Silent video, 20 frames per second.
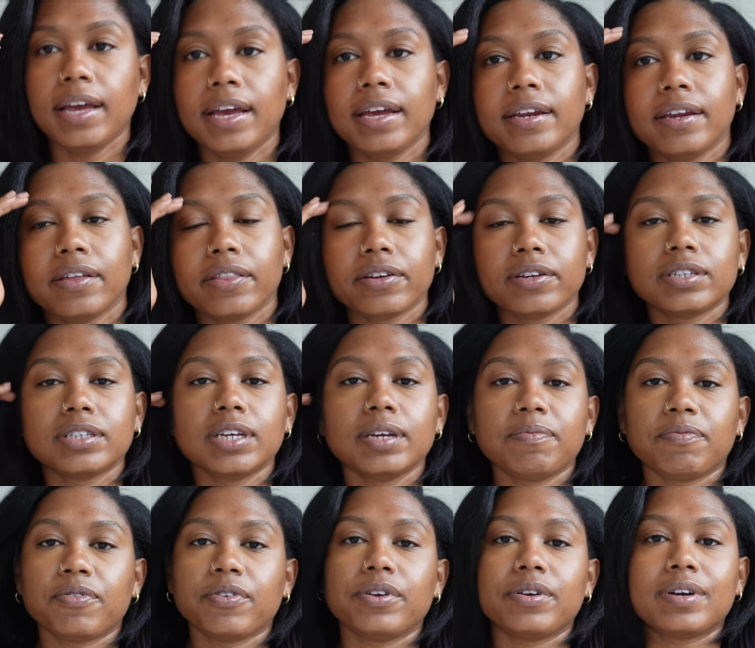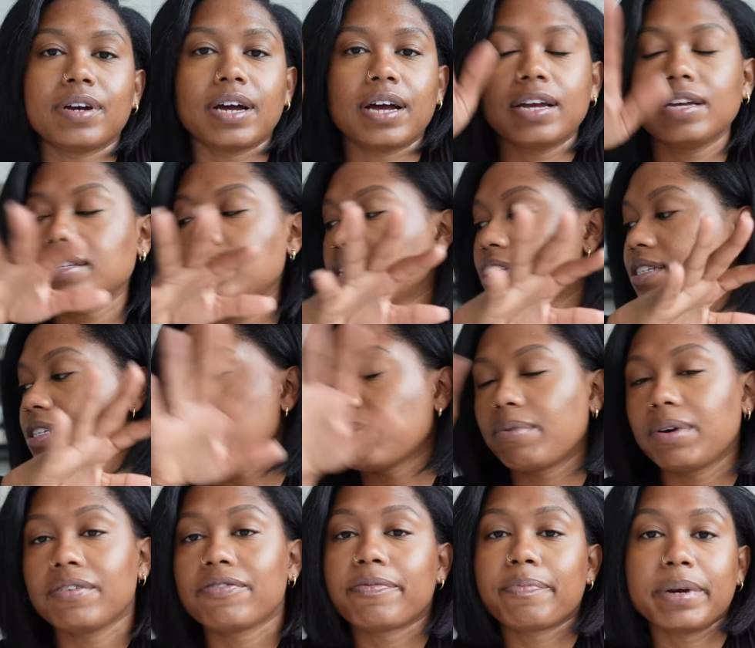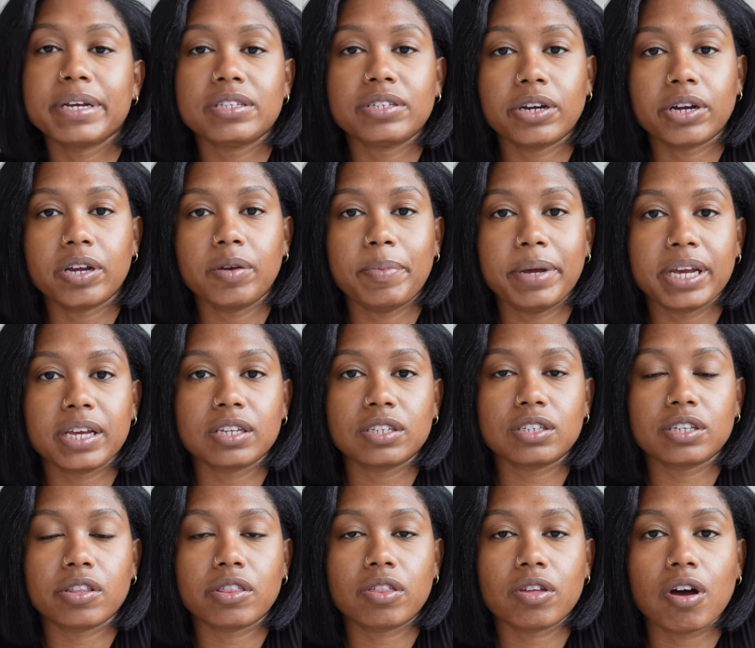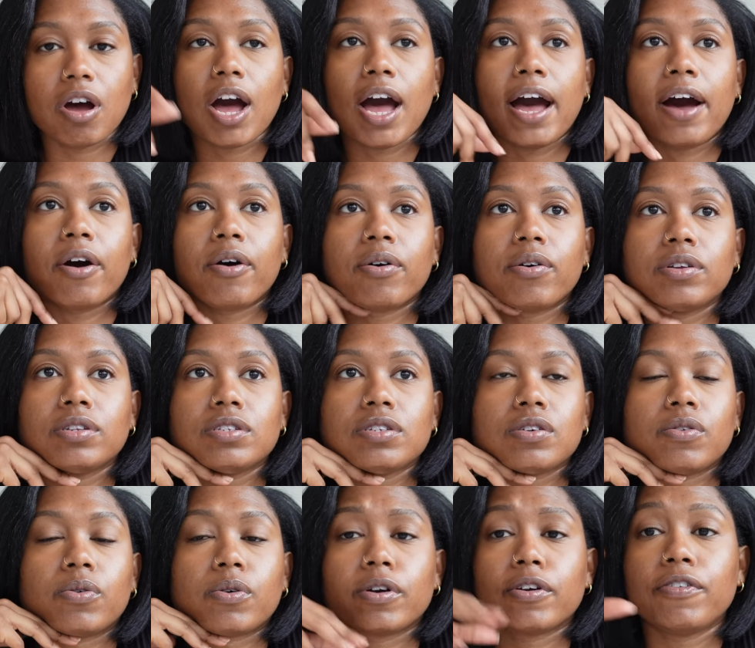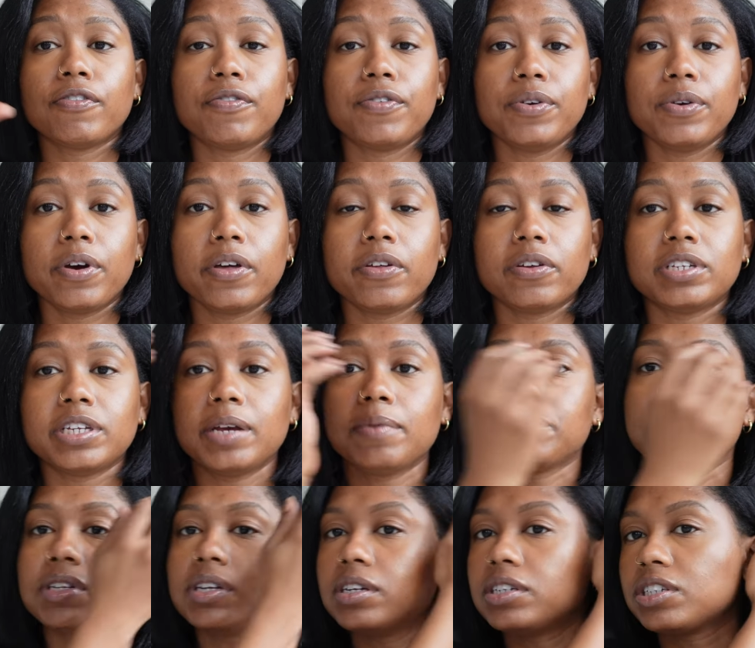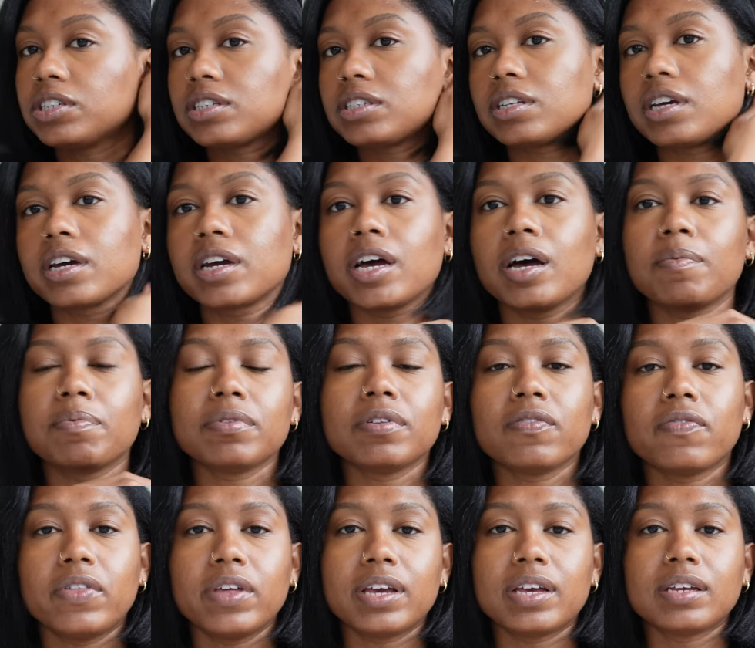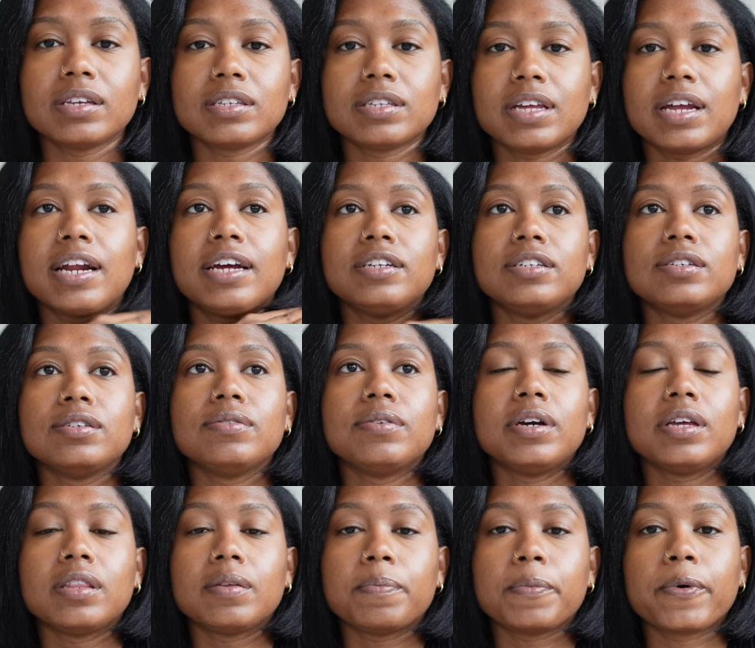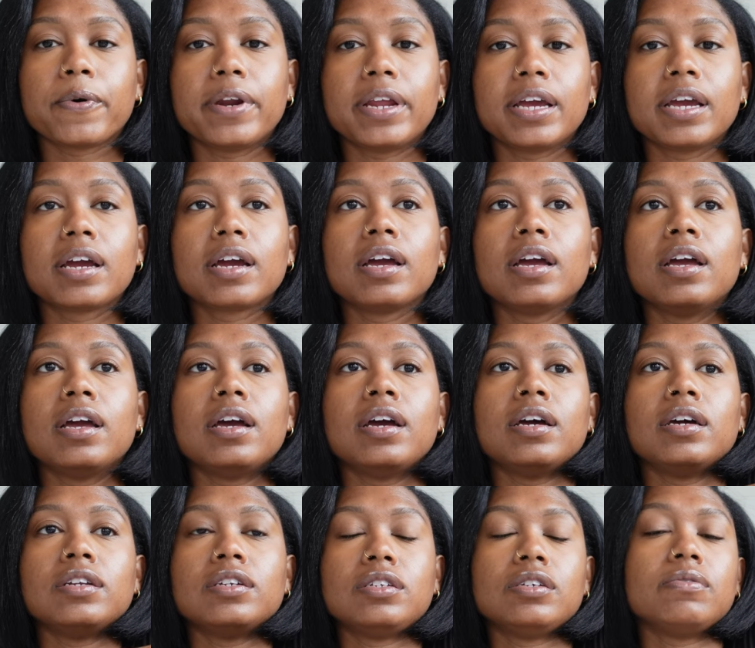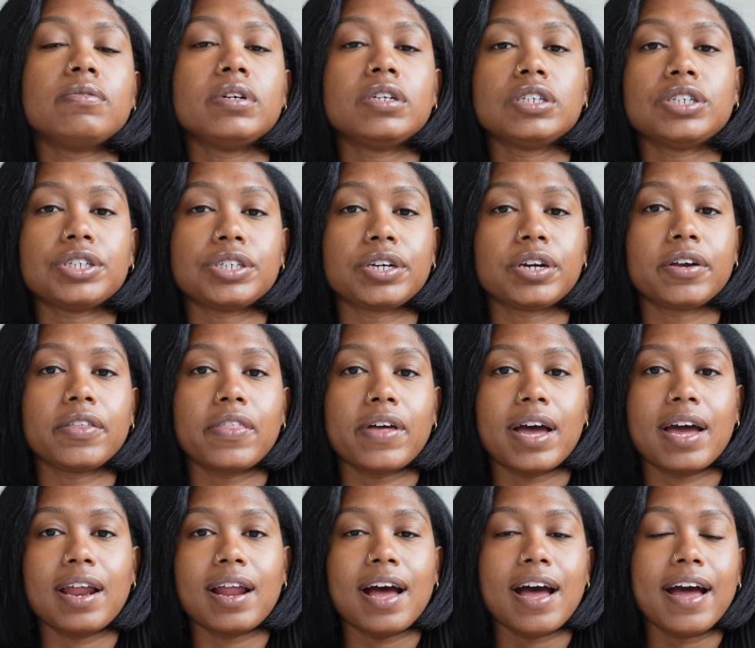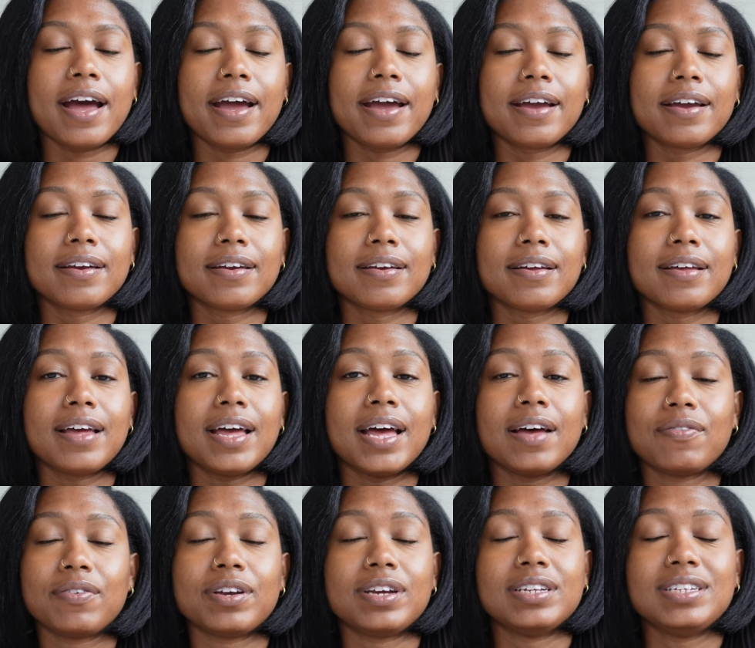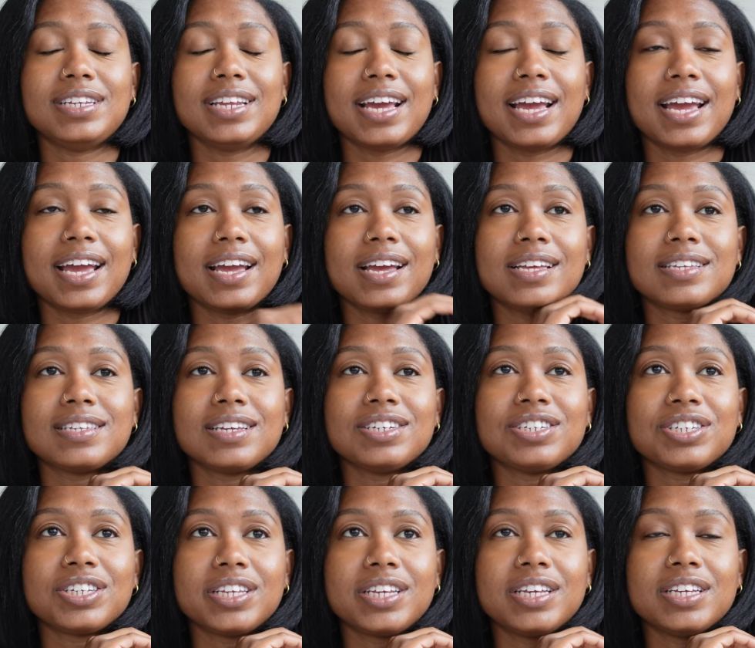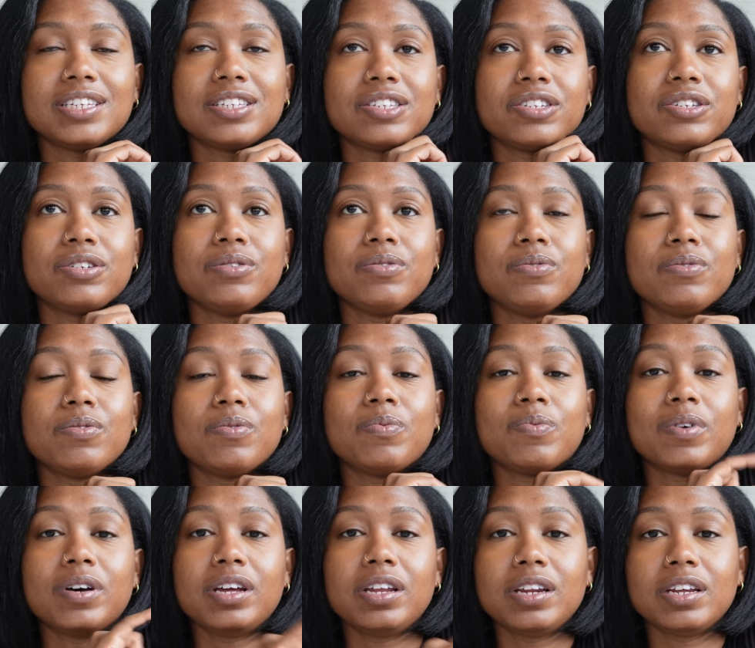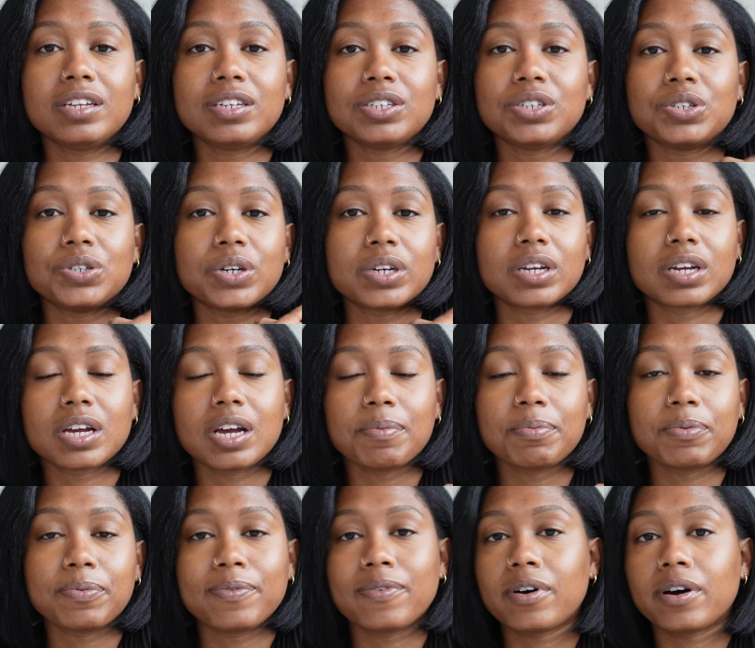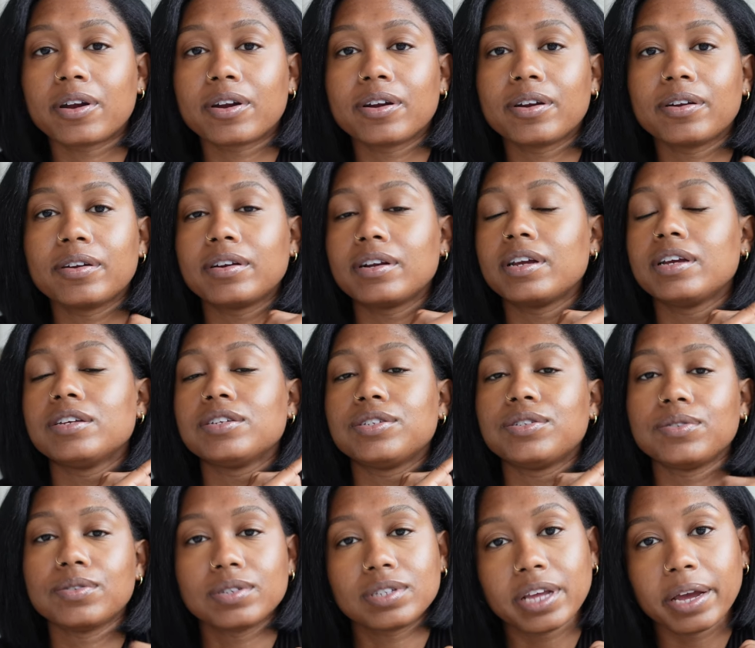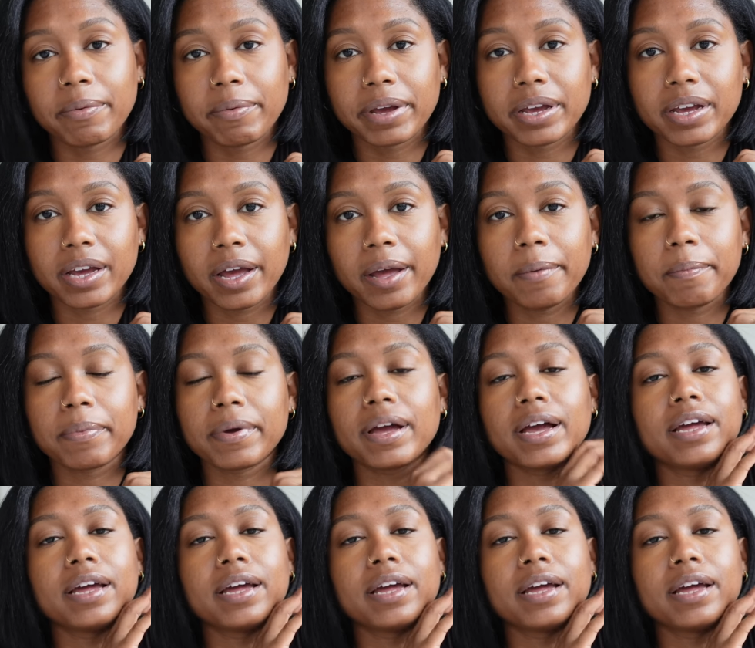Another tip for you guys, as I wait for my turkey bacon to thaw out, or a few other tips, just a couple of things that I do in the morning to ensure that I have a good day, essentially, is to, one, drink a cup of water as soon as I wake up.